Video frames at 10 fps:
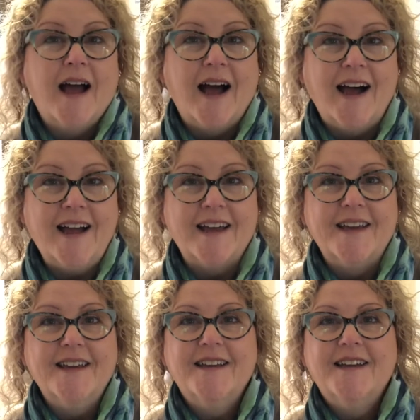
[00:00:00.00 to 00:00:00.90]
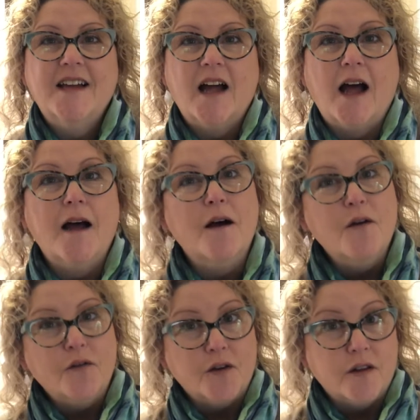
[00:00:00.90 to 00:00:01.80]
Hi.
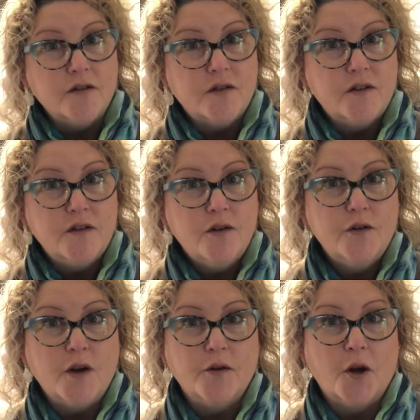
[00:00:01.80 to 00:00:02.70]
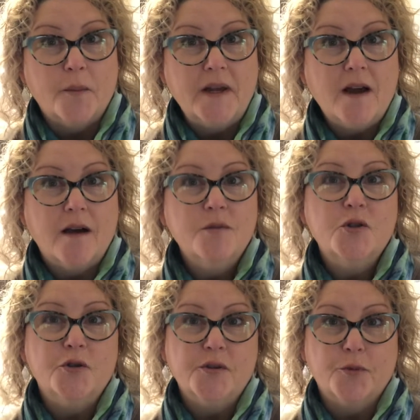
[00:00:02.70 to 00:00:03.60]
For those of you who don't know me, I'm
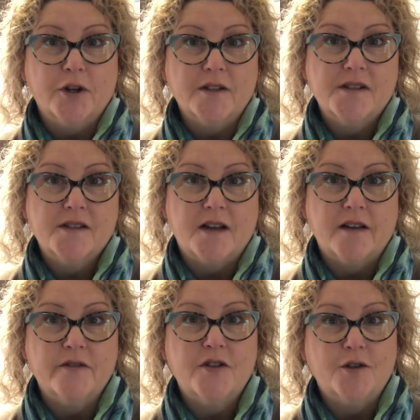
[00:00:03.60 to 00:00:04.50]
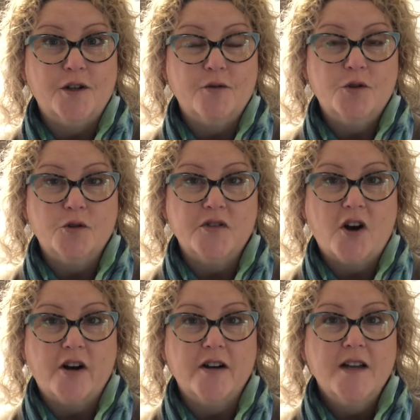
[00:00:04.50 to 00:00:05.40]
Jules Brooks of Studio Jules
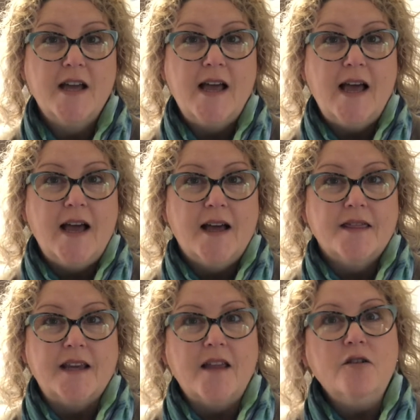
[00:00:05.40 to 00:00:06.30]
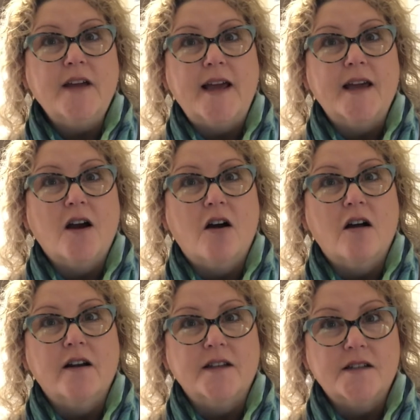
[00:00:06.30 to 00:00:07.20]
Art. The other day
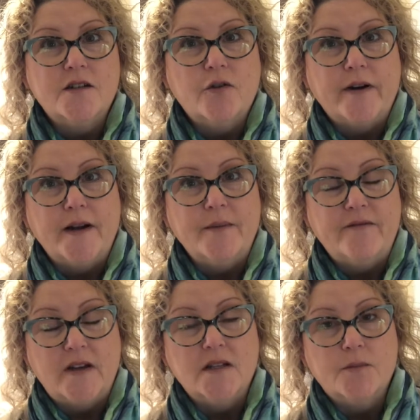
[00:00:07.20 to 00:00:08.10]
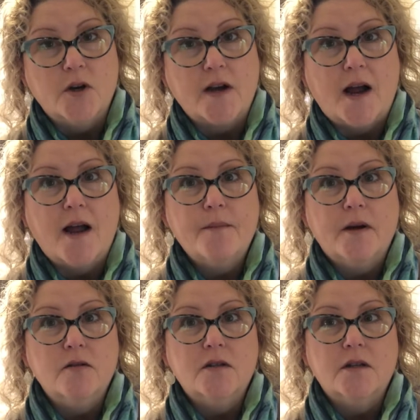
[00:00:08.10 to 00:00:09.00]
on Instagram and Facebook, I
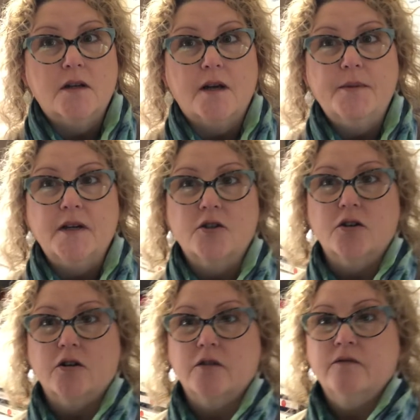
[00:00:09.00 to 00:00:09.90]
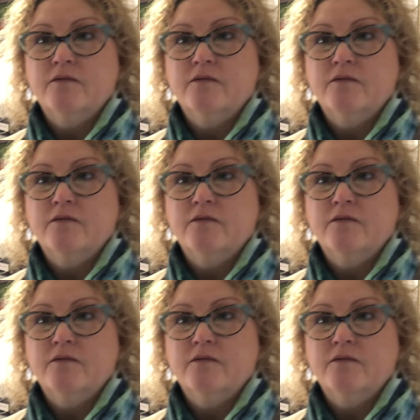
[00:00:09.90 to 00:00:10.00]
posted a picture